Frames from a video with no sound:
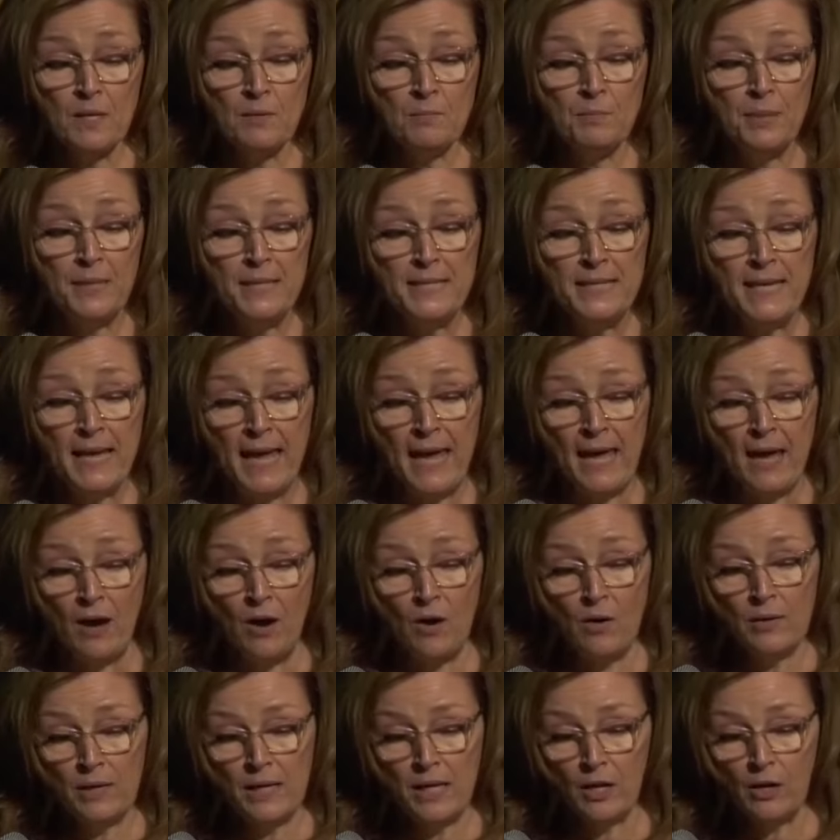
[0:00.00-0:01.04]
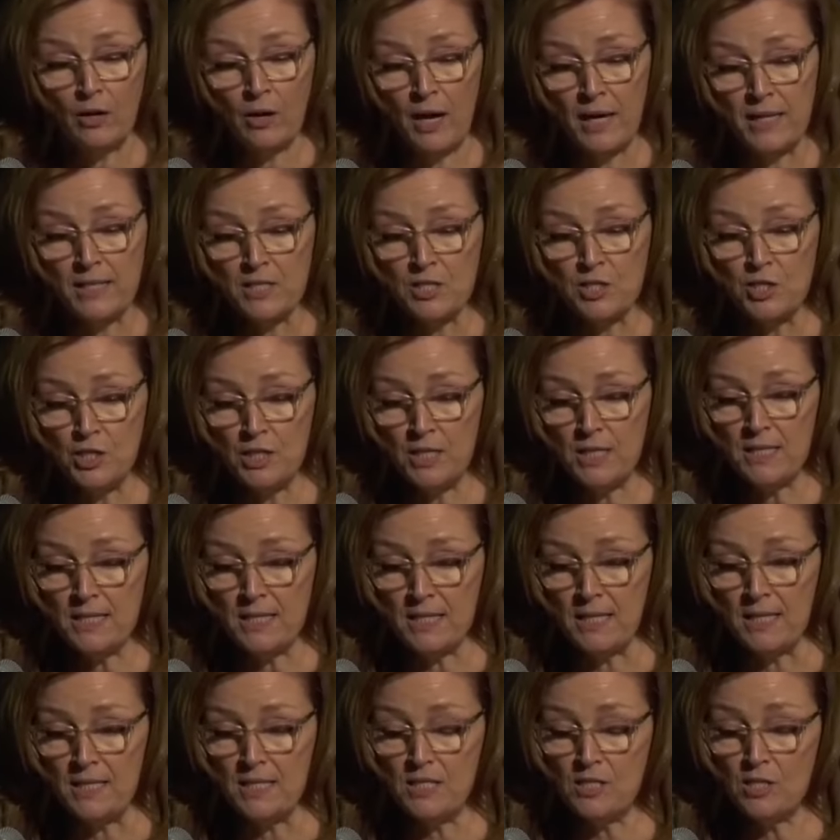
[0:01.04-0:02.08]
But now, in Christ
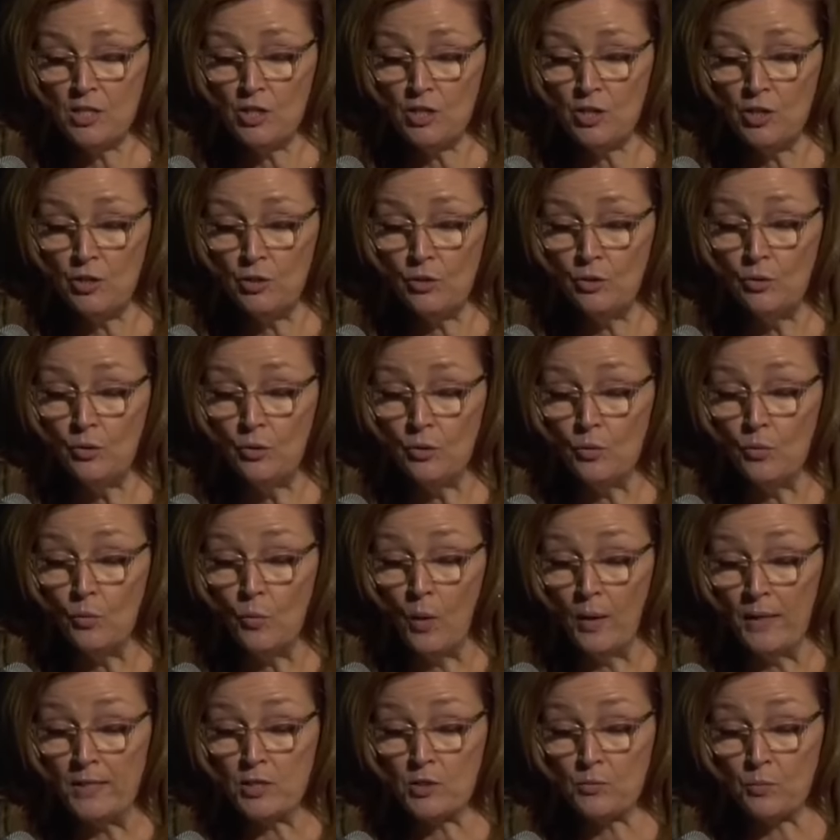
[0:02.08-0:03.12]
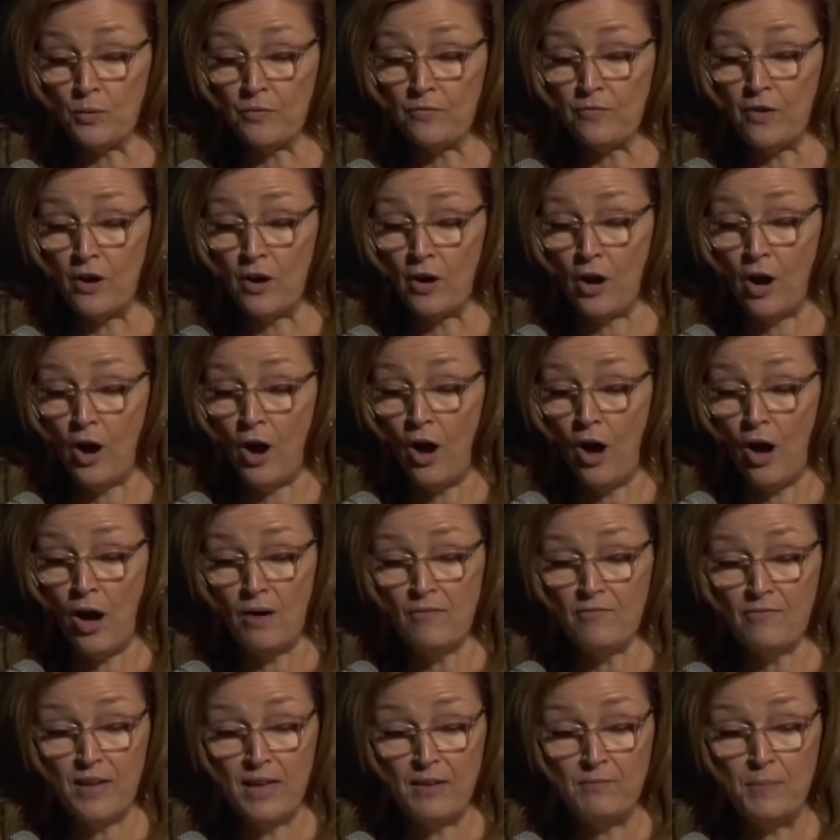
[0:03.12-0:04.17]
Jesus, you who once were far
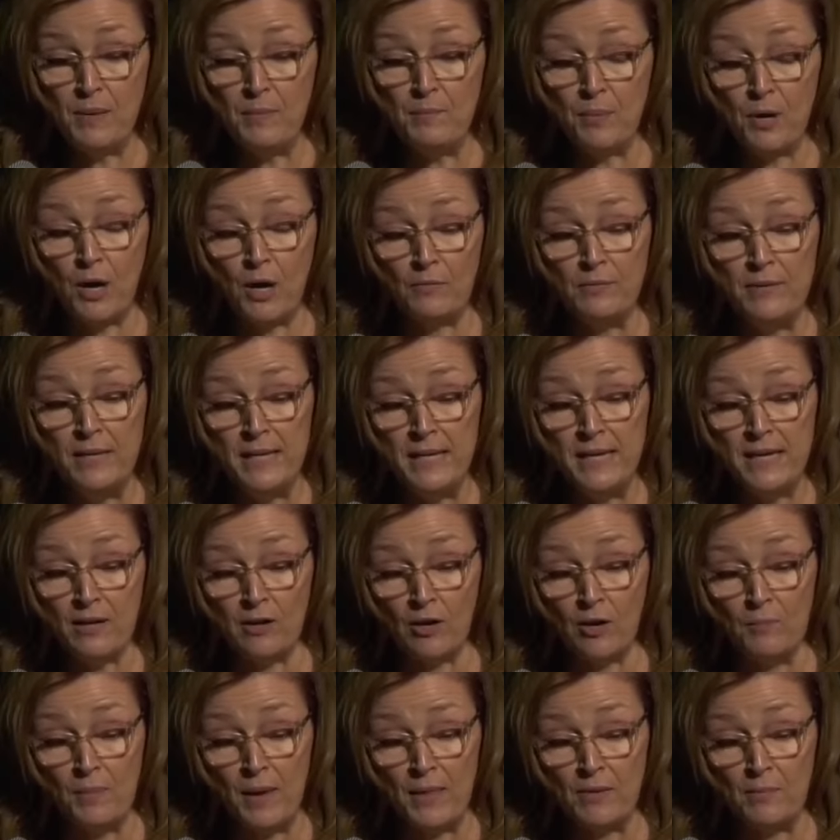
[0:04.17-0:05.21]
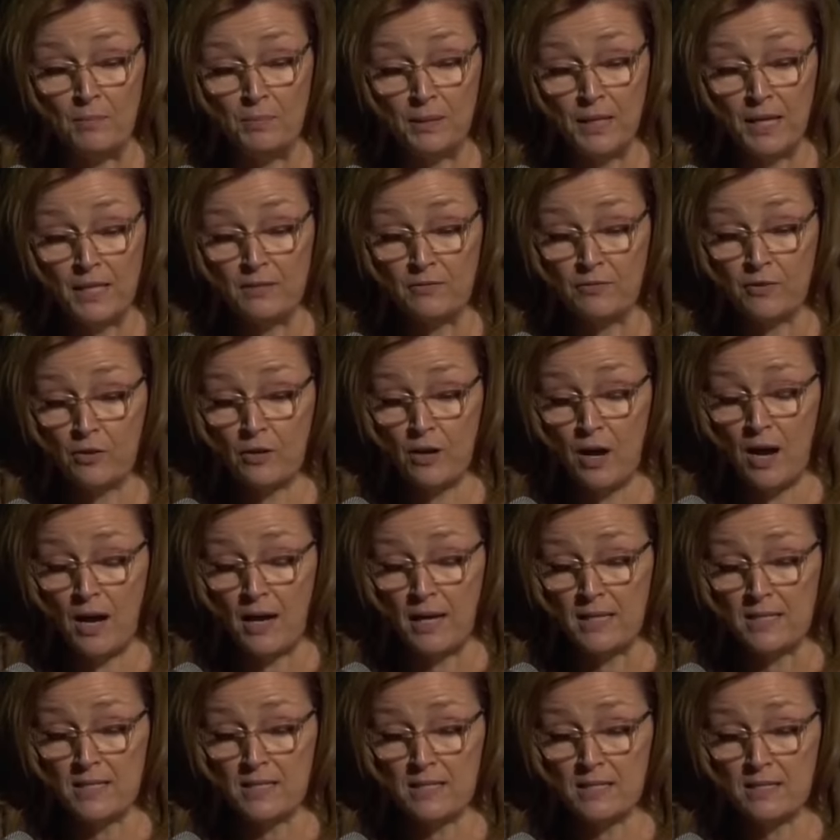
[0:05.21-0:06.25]
off have been brought near by the blood of
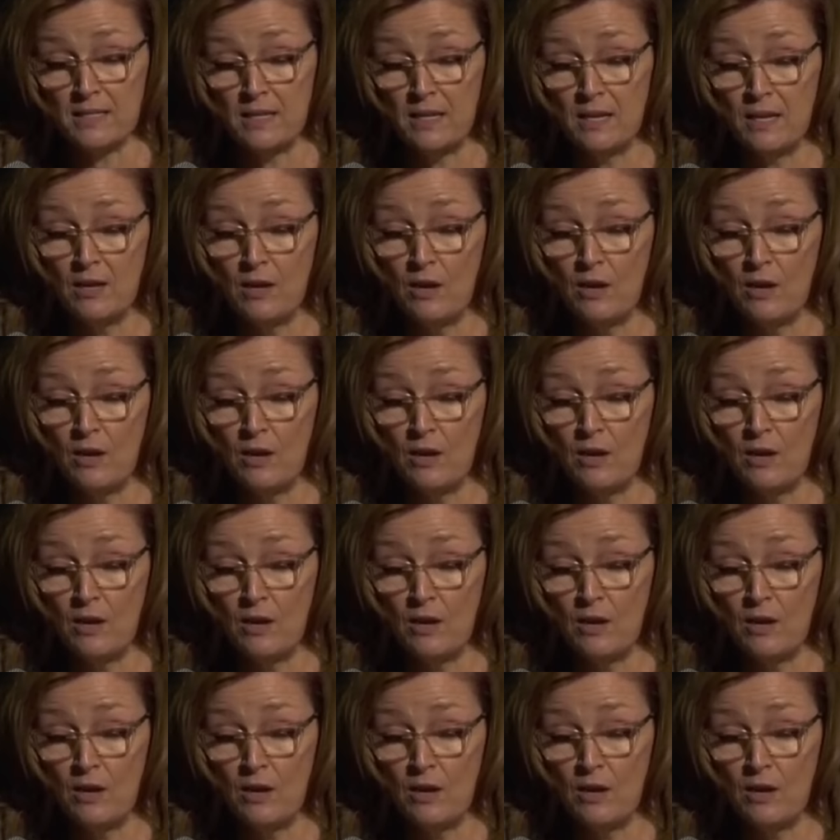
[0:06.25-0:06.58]
Christ.